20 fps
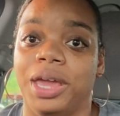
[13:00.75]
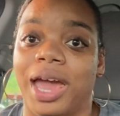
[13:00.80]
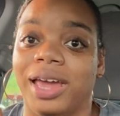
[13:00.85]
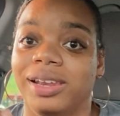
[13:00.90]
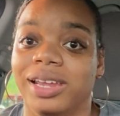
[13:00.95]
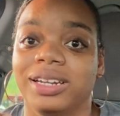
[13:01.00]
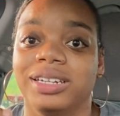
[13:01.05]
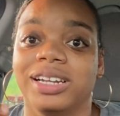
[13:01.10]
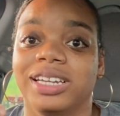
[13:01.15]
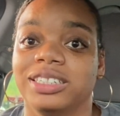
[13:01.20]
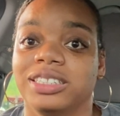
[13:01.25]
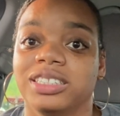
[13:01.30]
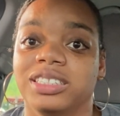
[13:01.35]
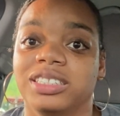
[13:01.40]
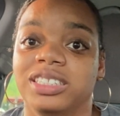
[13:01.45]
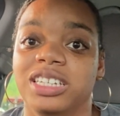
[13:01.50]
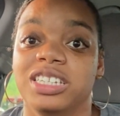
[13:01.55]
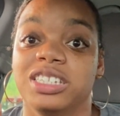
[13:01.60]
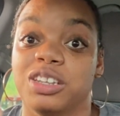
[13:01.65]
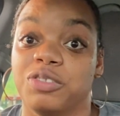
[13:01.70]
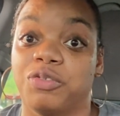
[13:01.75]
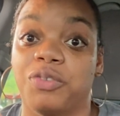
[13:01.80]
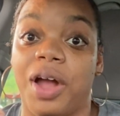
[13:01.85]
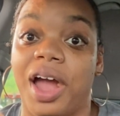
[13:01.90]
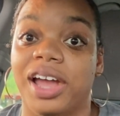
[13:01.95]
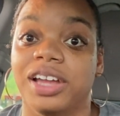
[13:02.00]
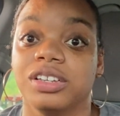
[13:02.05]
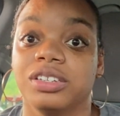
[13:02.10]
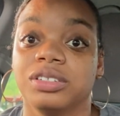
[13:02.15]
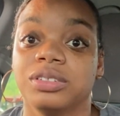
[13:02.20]
I like the seasoned
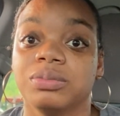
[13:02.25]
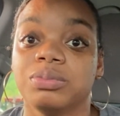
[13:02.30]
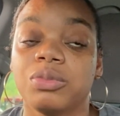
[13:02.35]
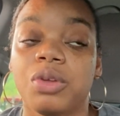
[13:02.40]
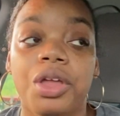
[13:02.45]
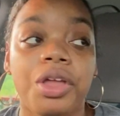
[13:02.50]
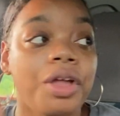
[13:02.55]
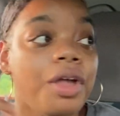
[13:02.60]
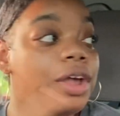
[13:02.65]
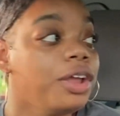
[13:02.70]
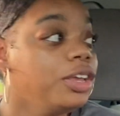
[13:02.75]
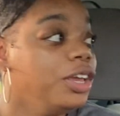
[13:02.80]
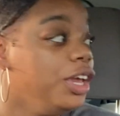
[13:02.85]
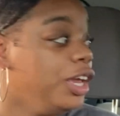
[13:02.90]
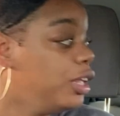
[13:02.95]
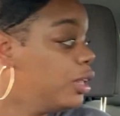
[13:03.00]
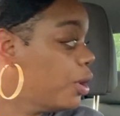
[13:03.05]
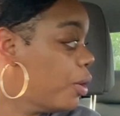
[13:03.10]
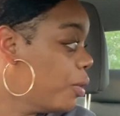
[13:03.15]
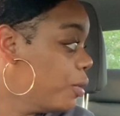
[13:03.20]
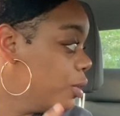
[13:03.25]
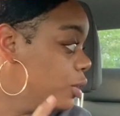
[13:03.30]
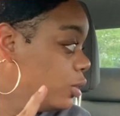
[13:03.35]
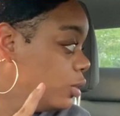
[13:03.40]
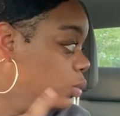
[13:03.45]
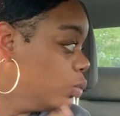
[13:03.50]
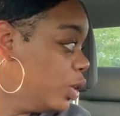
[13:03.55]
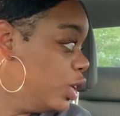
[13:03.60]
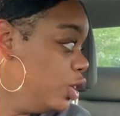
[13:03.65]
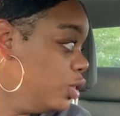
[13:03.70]
fries. Keith,
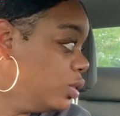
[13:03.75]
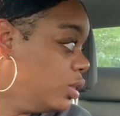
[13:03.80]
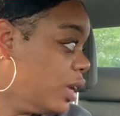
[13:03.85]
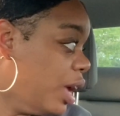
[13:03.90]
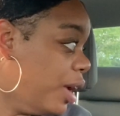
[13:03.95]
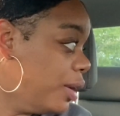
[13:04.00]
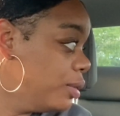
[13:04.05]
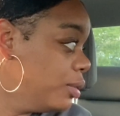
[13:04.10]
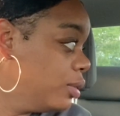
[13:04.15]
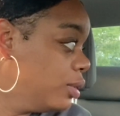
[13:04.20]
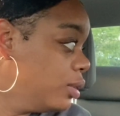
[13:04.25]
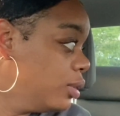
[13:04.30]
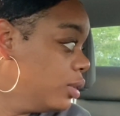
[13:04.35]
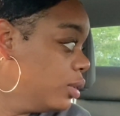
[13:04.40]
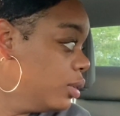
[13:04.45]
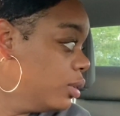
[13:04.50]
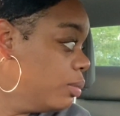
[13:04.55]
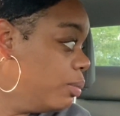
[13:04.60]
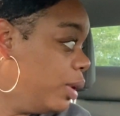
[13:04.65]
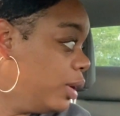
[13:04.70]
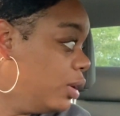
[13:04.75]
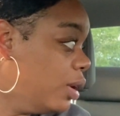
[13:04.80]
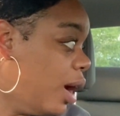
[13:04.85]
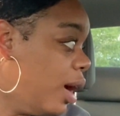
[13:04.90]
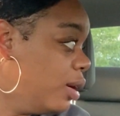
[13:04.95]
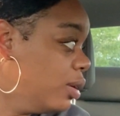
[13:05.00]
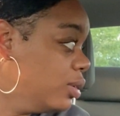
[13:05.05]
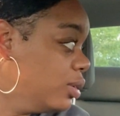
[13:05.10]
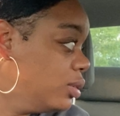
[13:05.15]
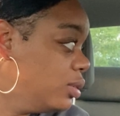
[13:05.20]
what do you say?
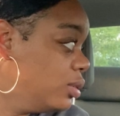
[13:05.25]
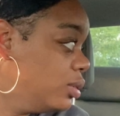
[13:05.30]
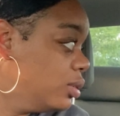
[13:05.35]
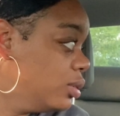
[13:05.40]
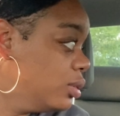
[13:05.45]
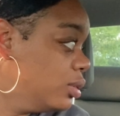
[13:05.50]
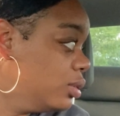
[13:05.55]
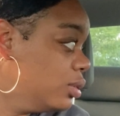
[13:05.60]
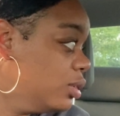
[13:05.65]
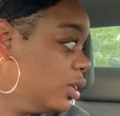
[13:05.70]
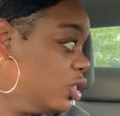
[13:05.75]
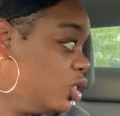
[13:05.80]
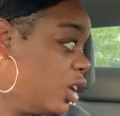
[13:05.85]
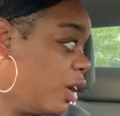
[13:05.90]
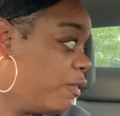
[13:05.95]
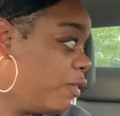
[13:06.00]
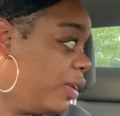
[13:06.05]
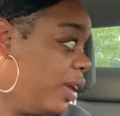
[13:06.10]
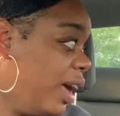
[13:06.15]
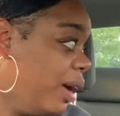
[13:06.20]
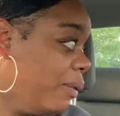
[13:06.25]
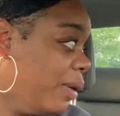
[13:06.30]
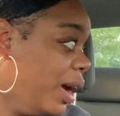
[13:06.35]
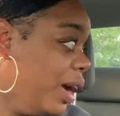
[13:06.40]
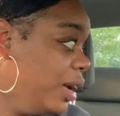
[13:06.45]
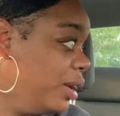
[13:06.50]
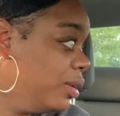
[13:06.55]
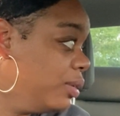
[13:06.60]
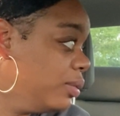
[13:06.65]
McDonald's and Chick-fil-A, right?